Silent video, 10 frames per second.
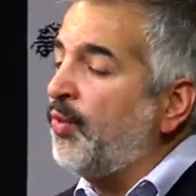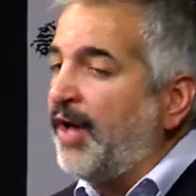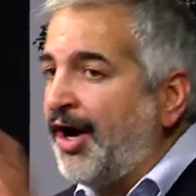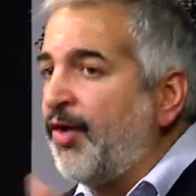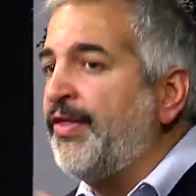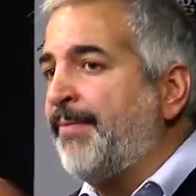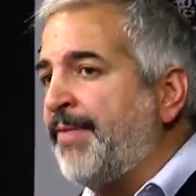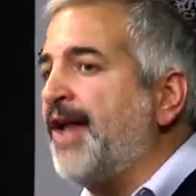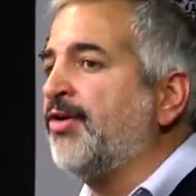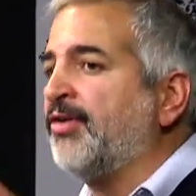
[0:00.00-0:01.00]
how that
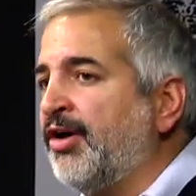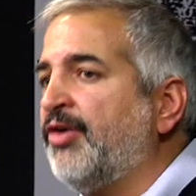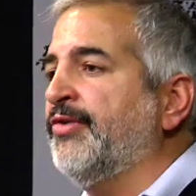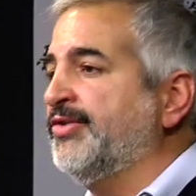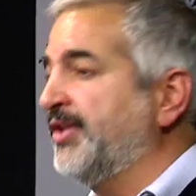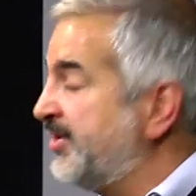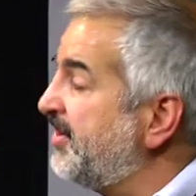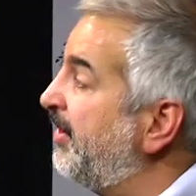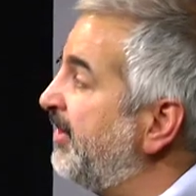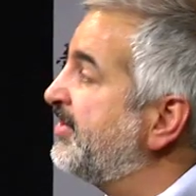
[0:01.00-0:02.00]
battle goes, and
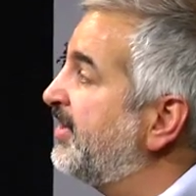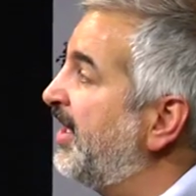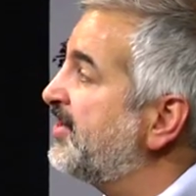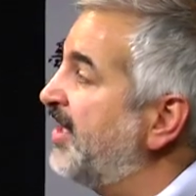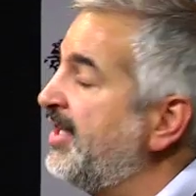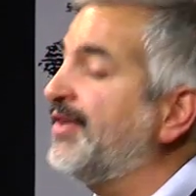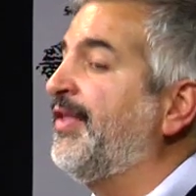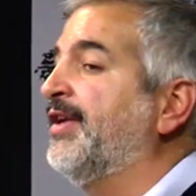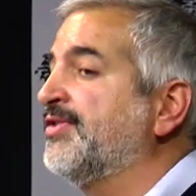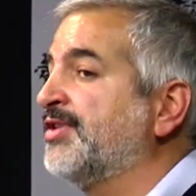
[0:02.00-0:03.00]
Syria is the test case of
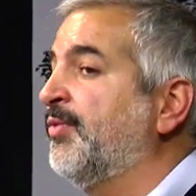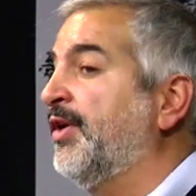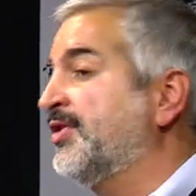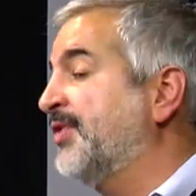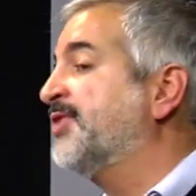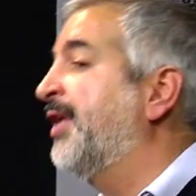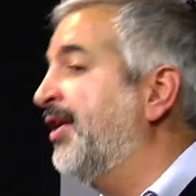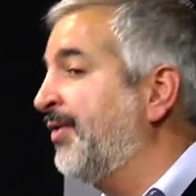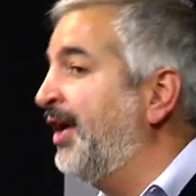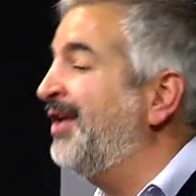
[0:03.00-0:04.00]
that in some ways, so is
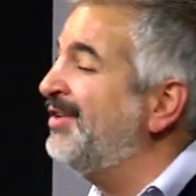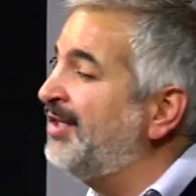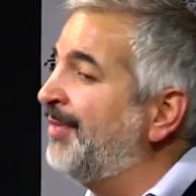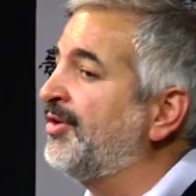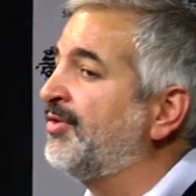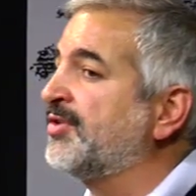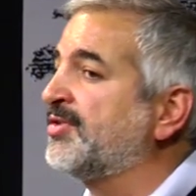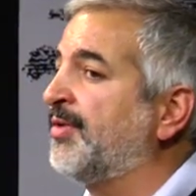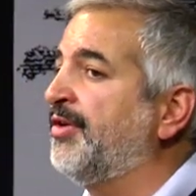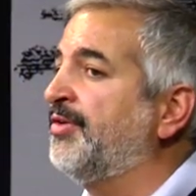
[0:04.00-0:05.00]
Bahrain, Yemen to a
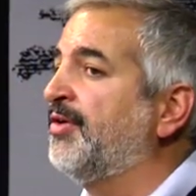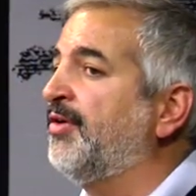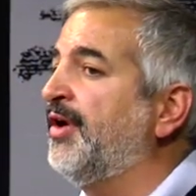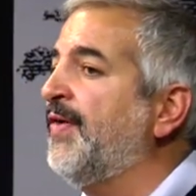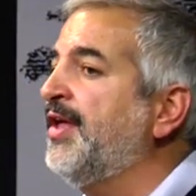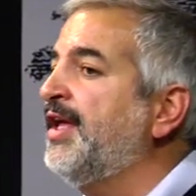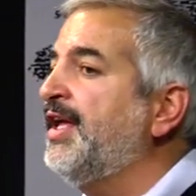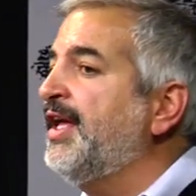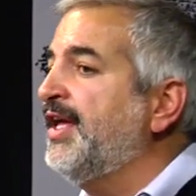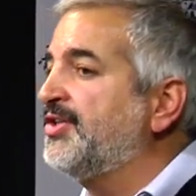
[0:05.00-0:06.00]
smaller degree,
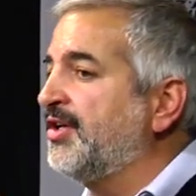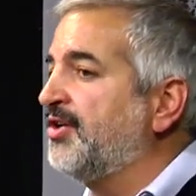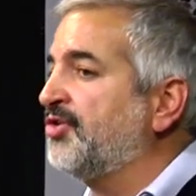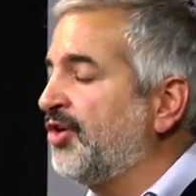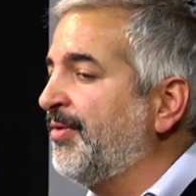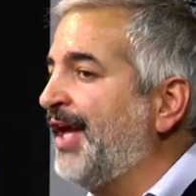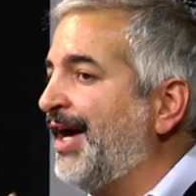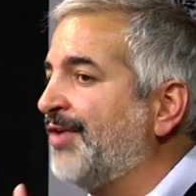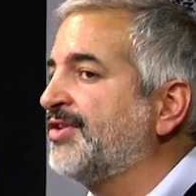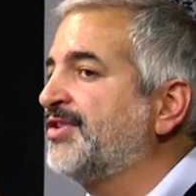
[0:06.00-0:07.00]
is going to determine
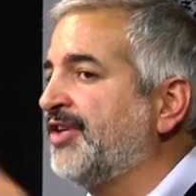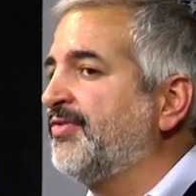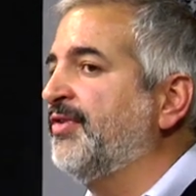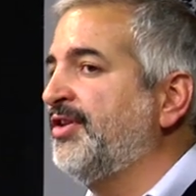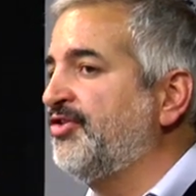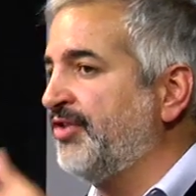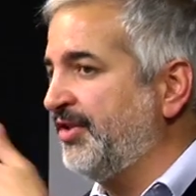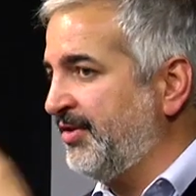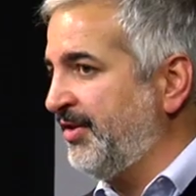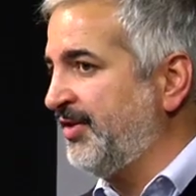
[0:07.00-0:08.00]
how successful these
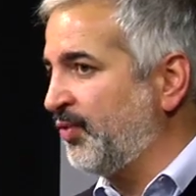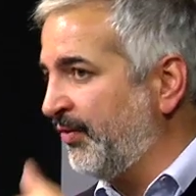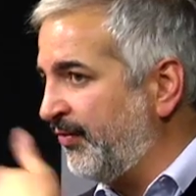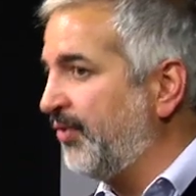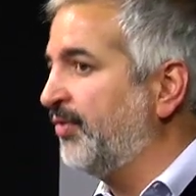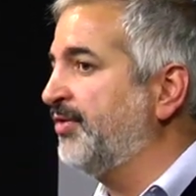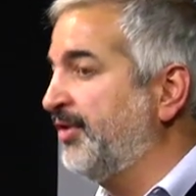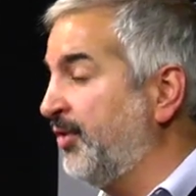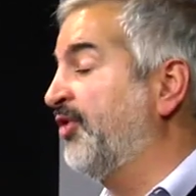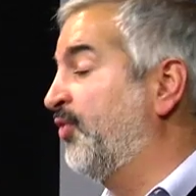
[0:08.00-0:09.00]

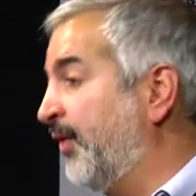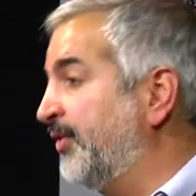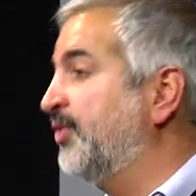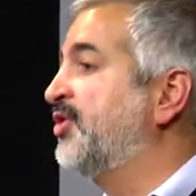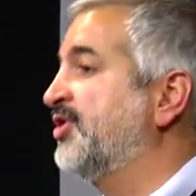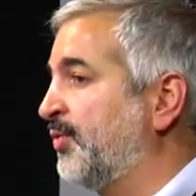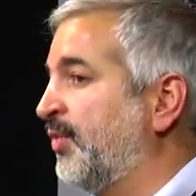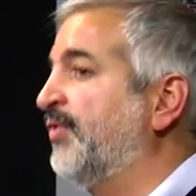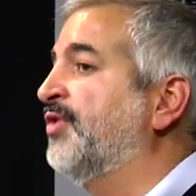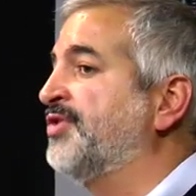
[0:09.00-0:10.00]
revolutions and
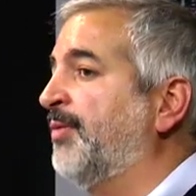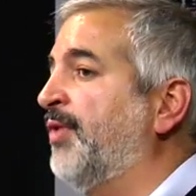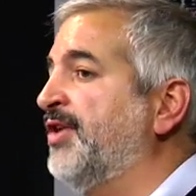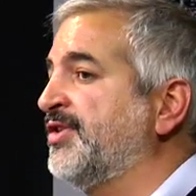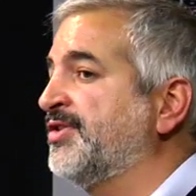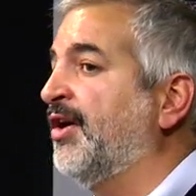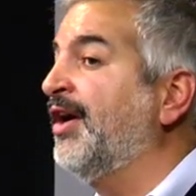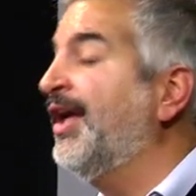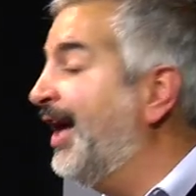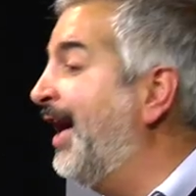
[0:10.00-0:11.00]
revolts and uprisings are.
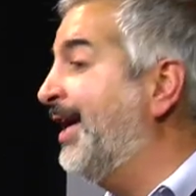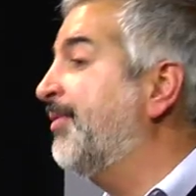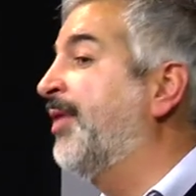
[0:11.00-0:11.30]
I am